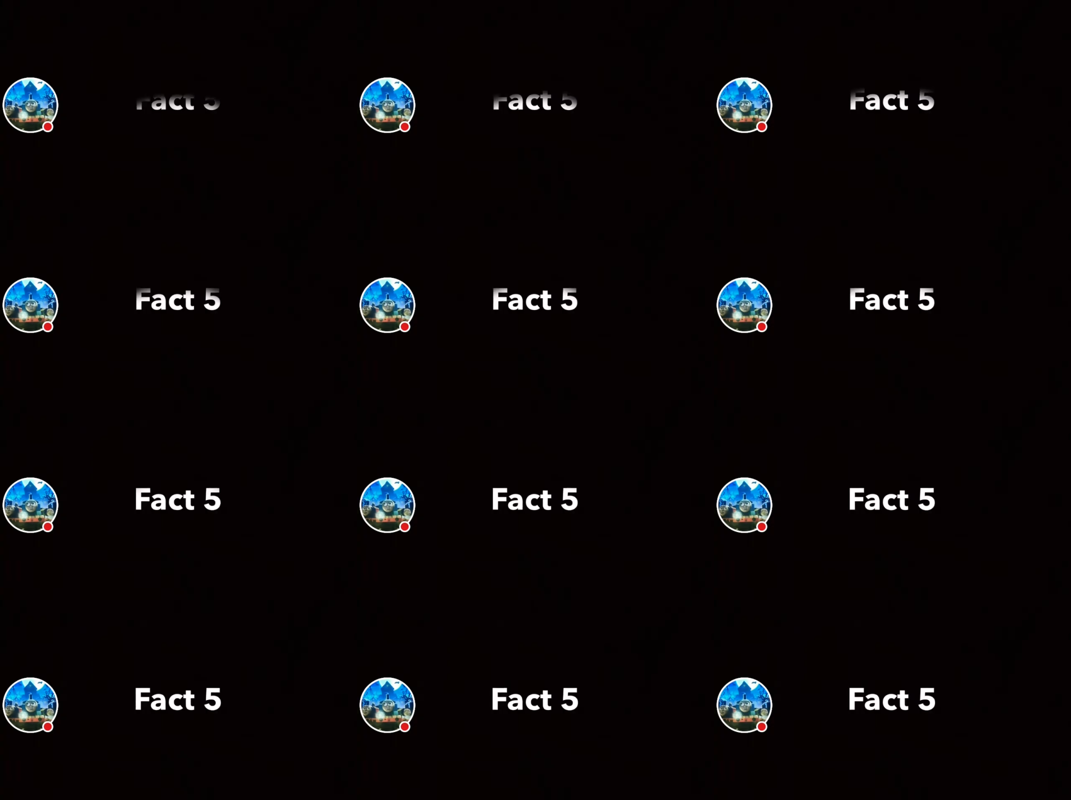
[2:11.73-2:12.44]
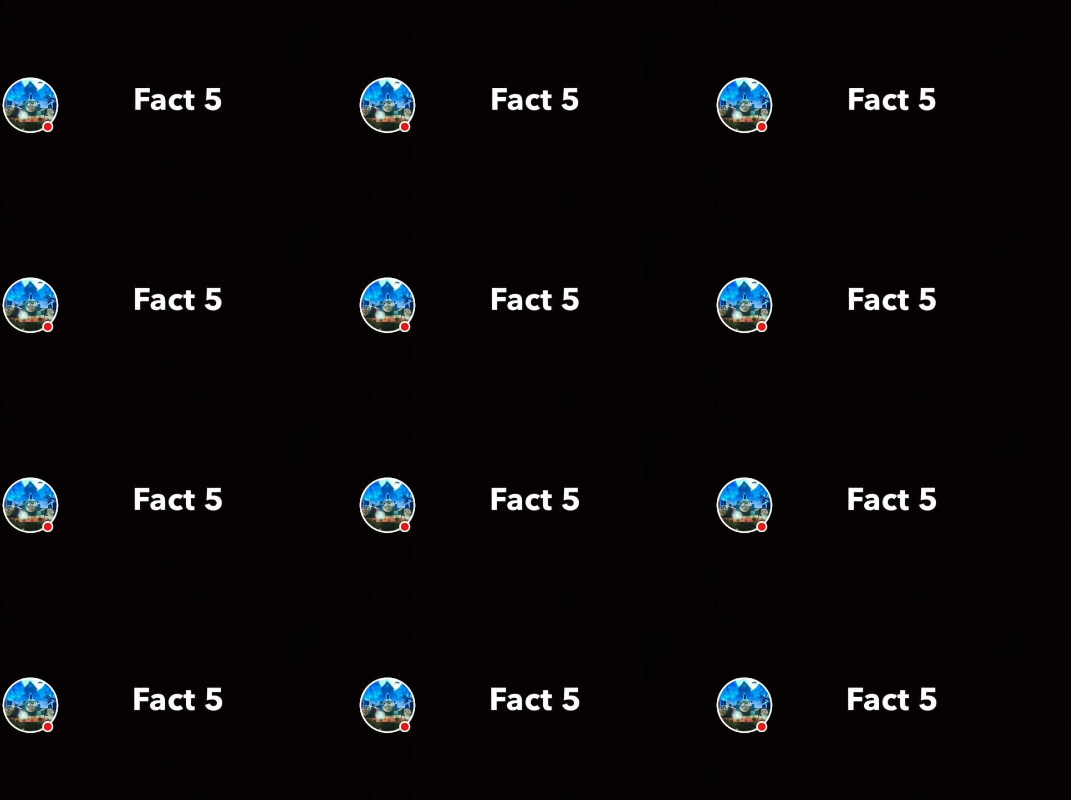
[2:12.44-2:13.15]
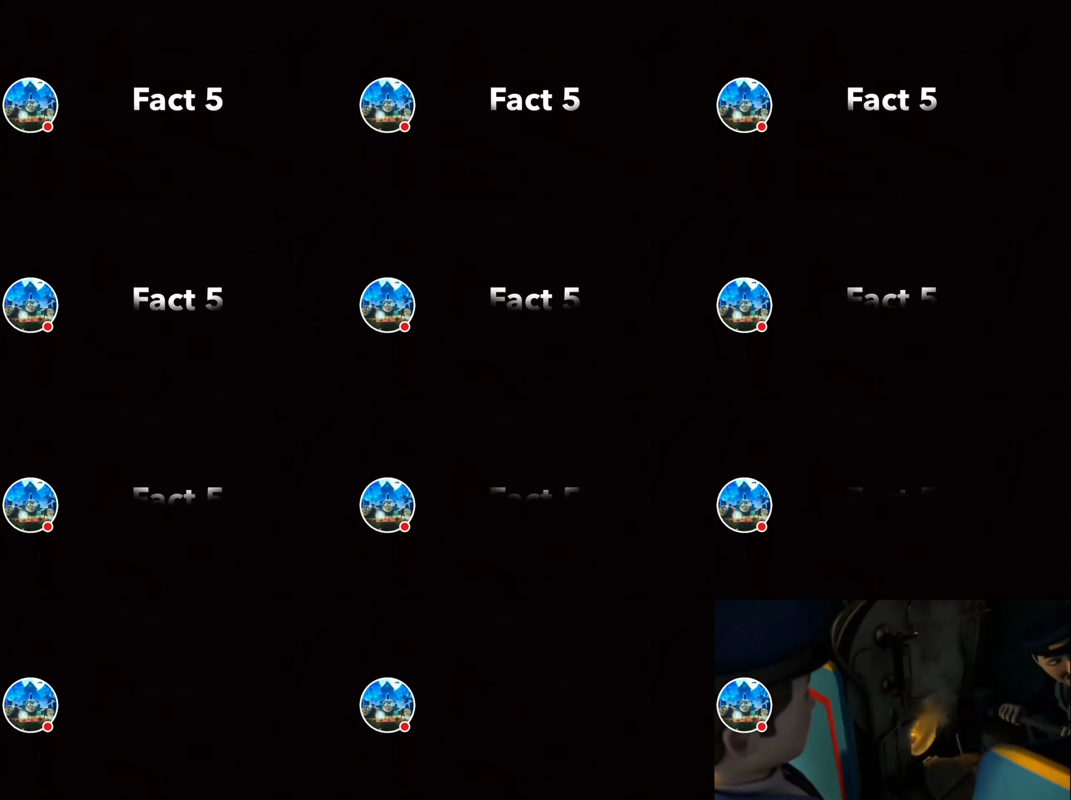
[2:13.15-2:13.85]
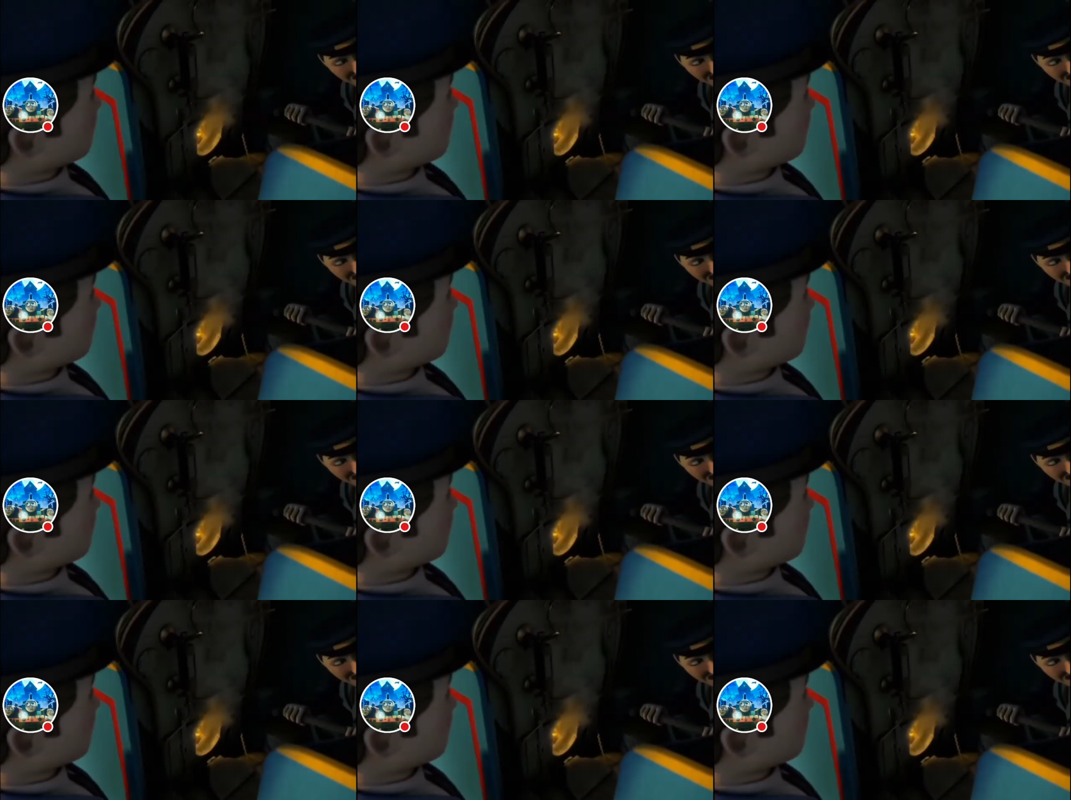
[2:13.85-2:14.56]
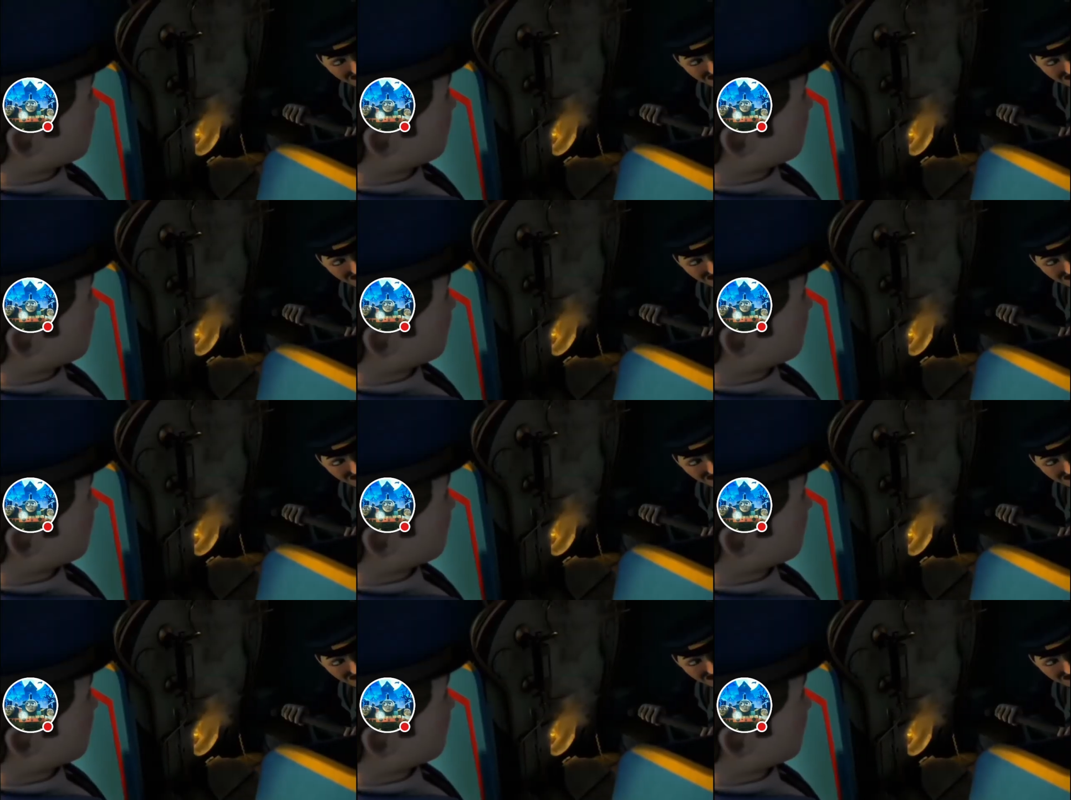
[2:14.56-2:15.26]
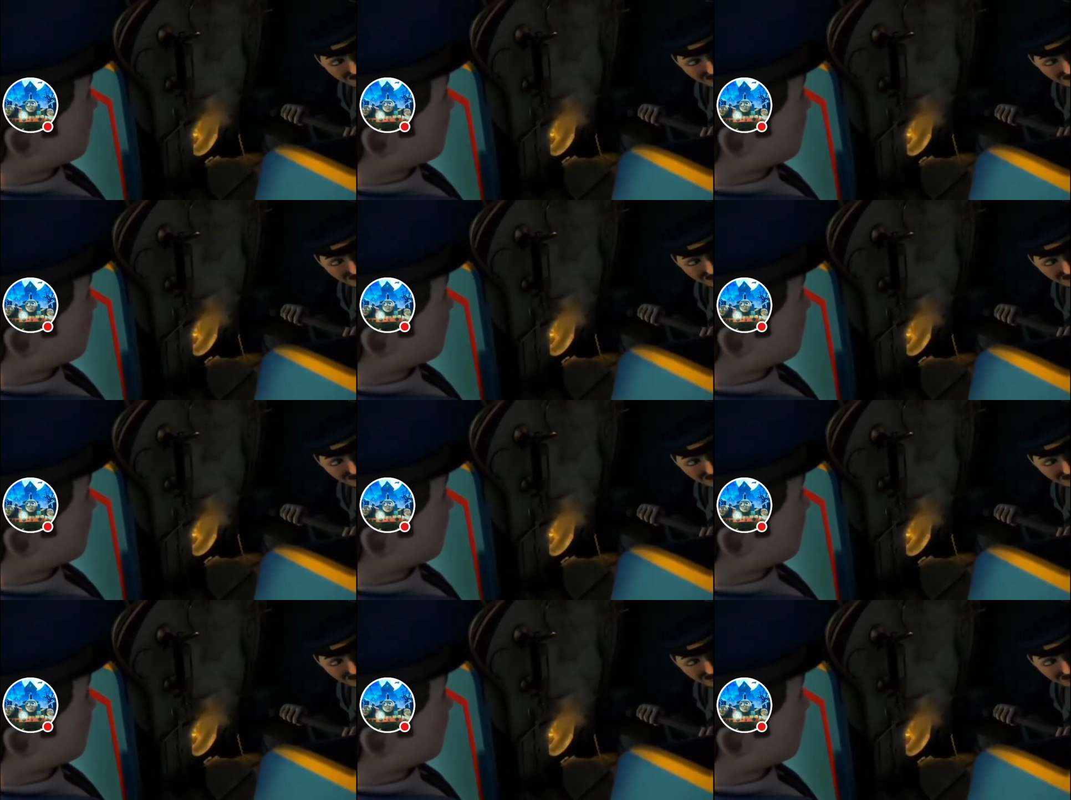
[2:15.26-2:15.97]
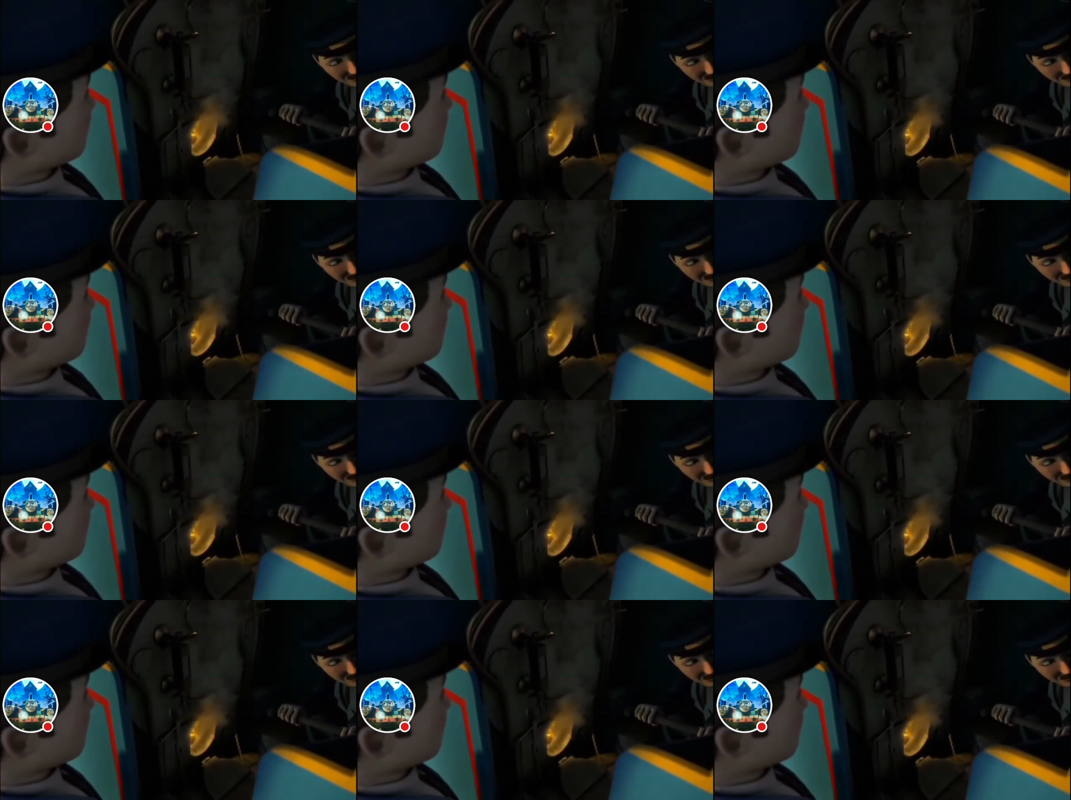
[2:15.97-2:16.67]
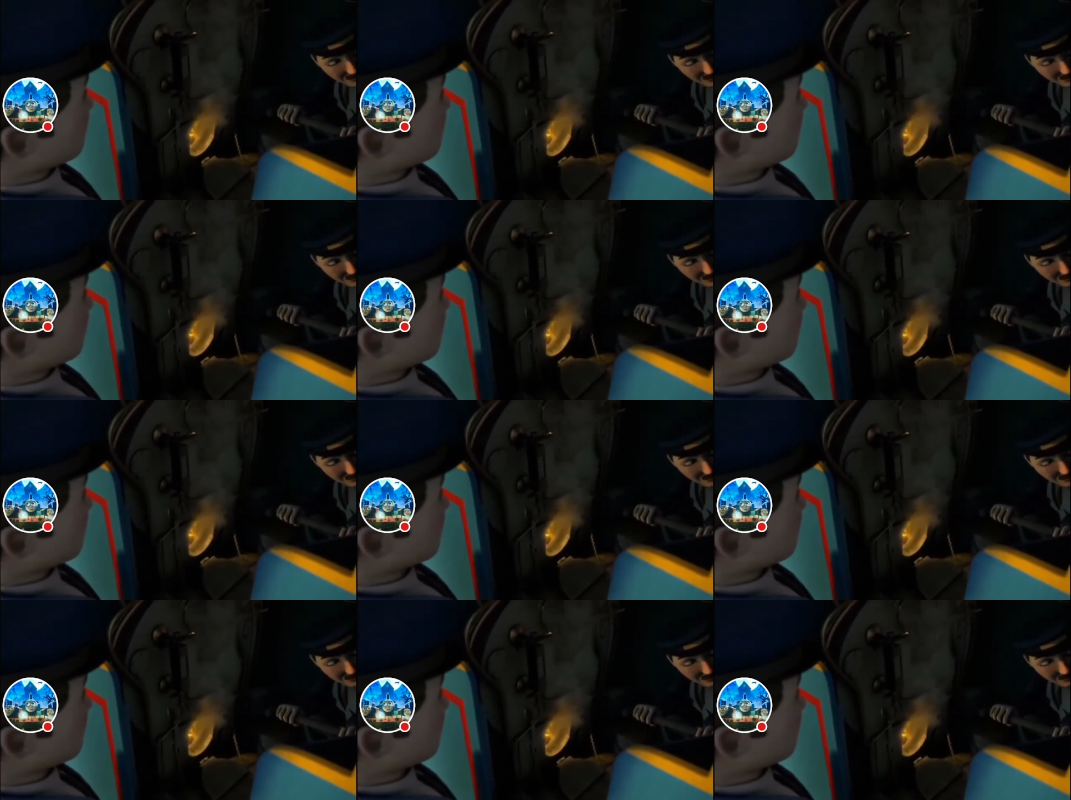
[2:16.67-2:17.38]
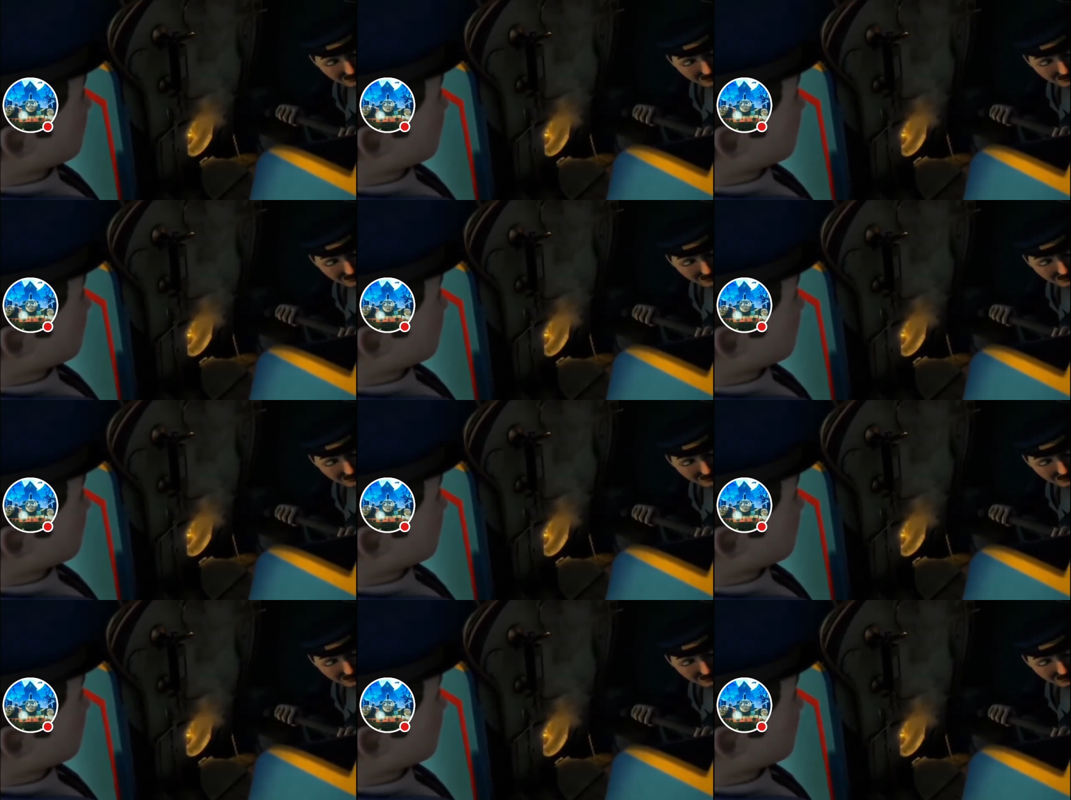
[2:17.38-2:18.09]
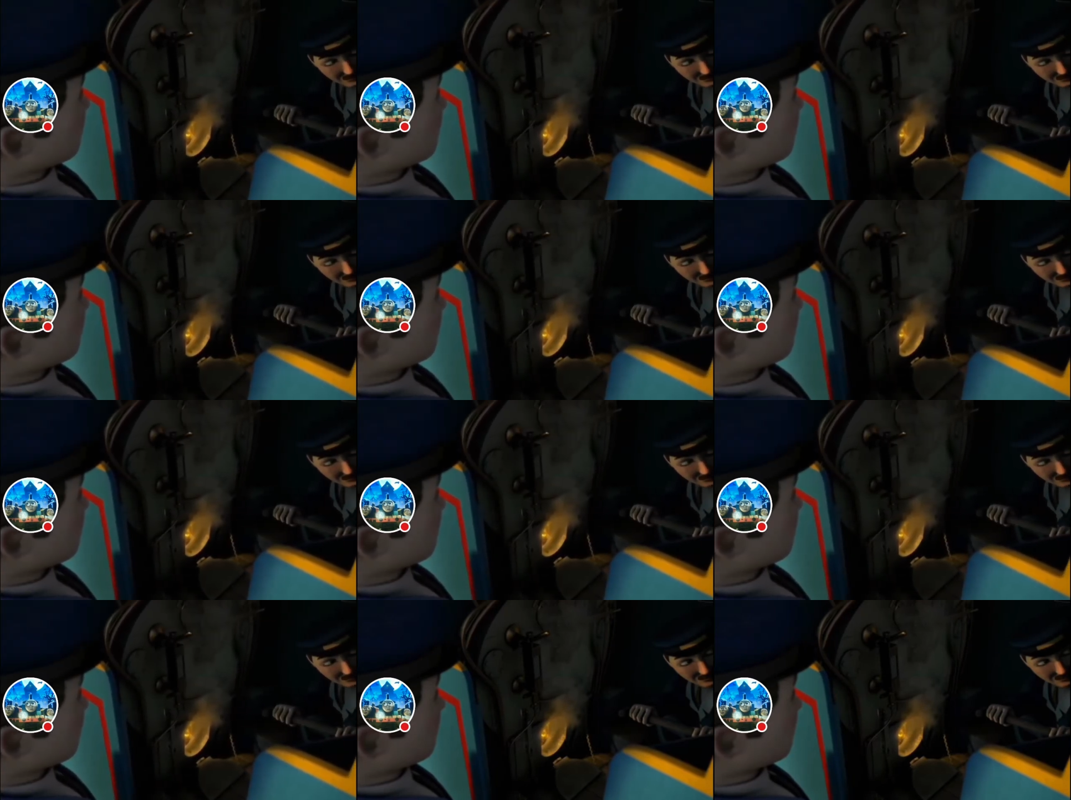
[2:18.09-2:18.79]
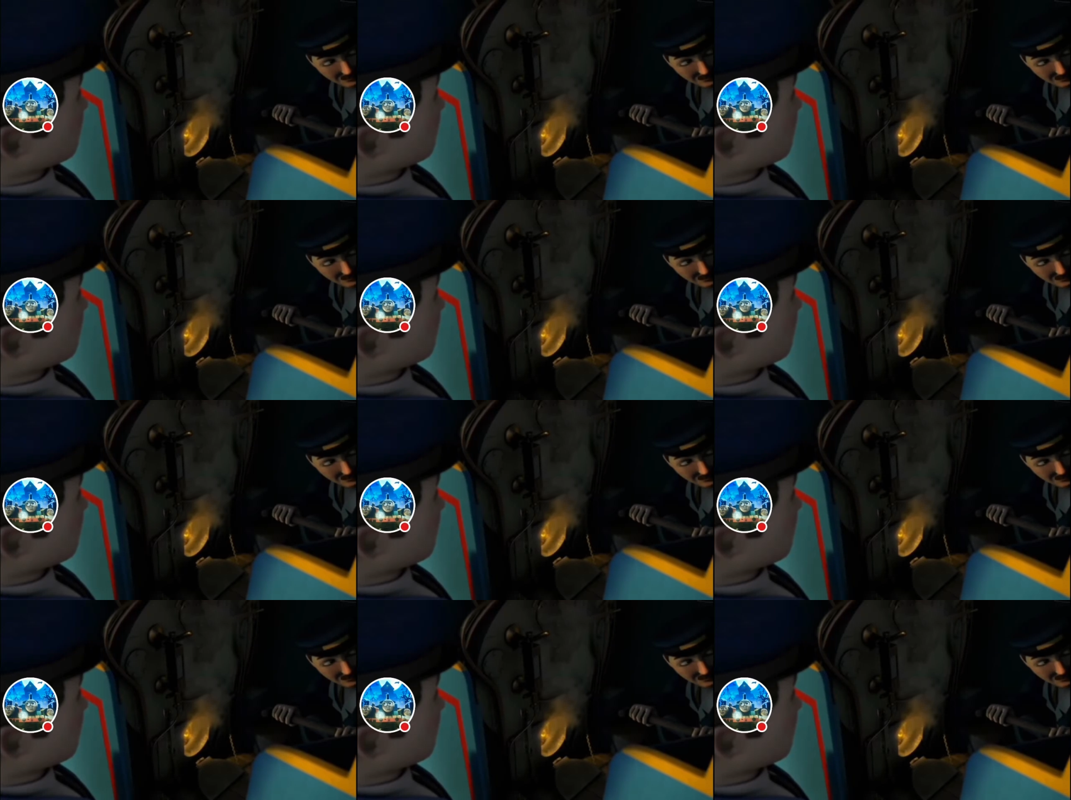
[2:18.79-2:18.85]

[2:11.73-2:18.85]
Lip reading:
(no speaker visible)